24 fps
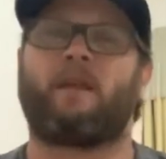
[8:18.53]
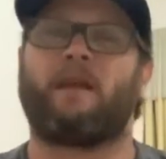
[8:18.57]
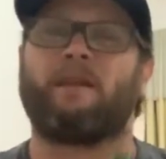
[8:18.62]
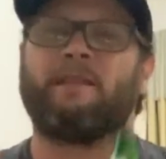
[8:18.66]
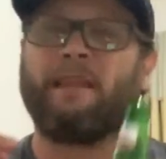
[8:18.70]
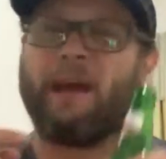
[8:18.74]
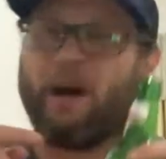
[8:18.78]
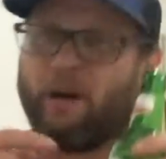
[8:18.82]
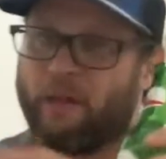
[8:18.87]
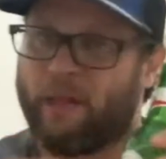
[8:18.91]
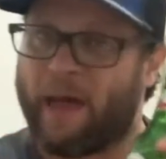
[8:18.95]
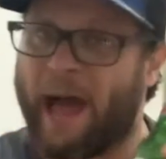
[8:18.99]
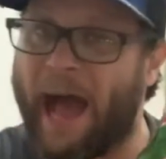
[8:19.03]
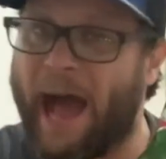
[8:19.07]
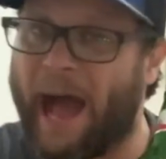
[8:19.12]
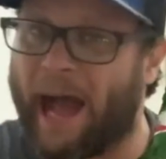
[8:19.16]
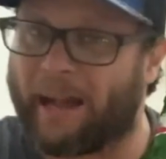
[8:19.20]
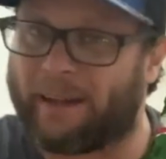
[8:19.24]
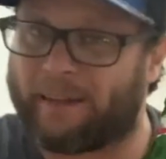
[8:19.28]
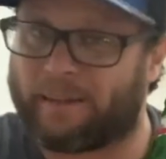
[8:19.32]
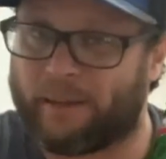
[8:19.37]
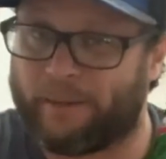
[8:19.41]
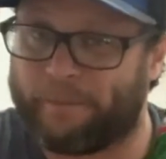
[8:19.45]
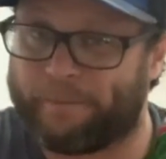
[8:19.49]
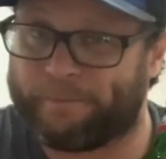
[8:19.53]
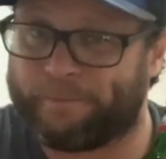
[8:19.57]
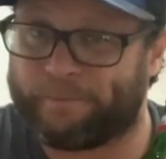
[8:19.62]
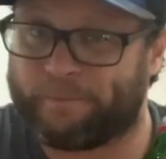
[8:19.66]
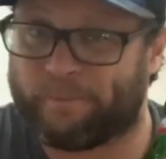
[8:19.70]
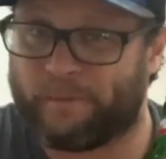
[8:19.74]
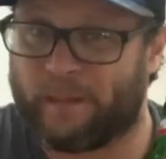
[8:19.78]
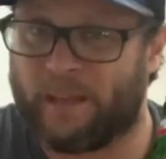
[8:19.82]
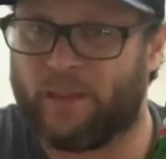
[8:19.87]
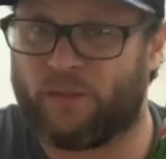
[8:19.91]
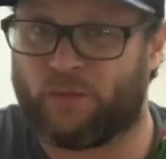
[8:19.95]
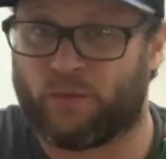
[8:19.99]
Now that
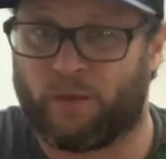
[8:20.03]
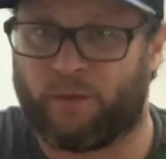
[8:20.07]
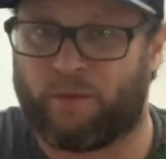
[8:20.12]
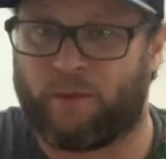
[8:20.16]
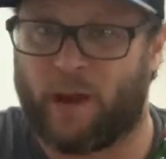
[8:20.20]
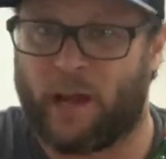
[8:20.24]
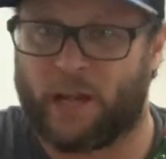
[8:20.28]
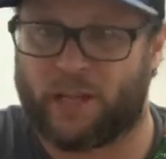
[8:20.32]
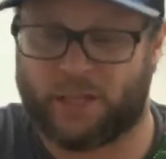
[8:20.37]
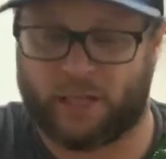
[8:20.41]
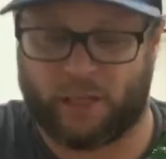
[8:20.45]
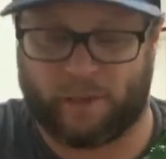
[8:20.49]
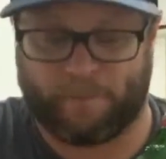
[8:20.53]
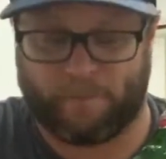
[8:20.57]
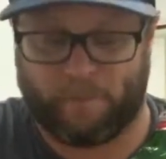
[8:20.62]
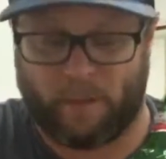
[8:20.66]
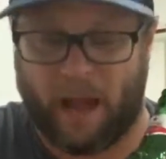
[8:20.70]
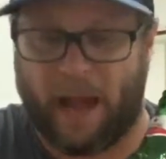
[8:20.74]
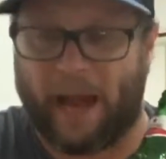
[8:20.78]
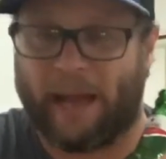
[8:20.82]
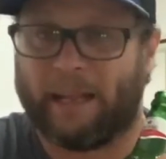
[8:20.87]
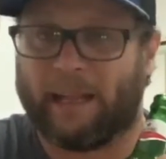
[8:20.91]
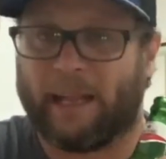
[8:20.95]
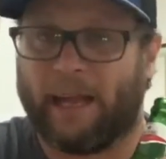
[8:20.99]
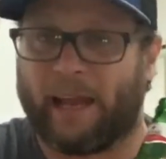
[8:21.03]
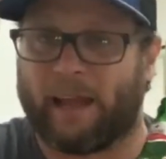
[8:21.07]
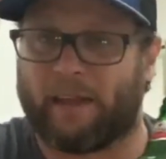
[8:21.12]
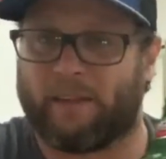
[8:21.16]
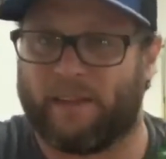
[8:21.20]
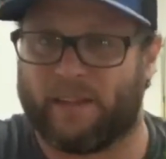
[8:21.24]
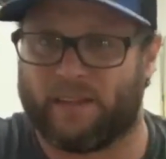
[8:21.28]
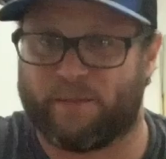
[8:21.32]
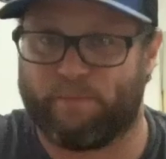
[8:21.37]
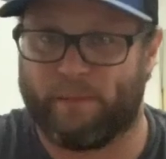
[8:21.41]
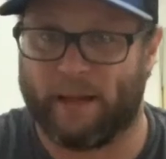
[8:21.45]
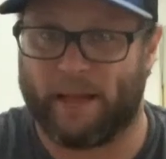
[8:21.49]
is refreshing. I
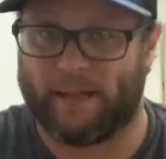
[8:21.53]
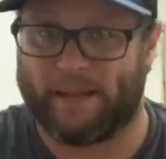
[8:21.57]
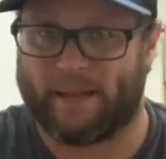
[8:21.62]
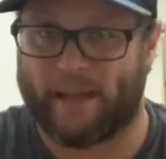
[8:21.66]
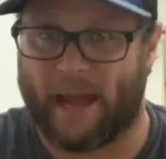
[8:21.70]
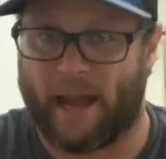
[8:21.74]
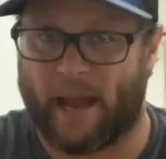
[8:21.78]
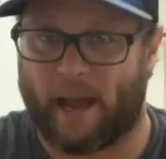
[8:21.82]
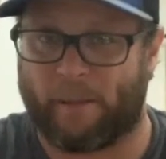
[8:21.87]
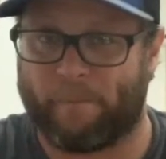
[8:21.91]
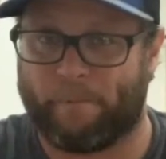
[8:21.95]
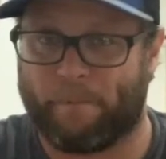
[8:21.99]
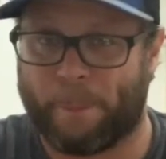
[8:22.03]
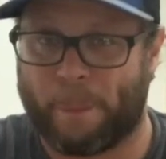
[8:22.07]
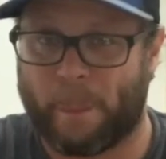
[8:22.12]
like this Bintang.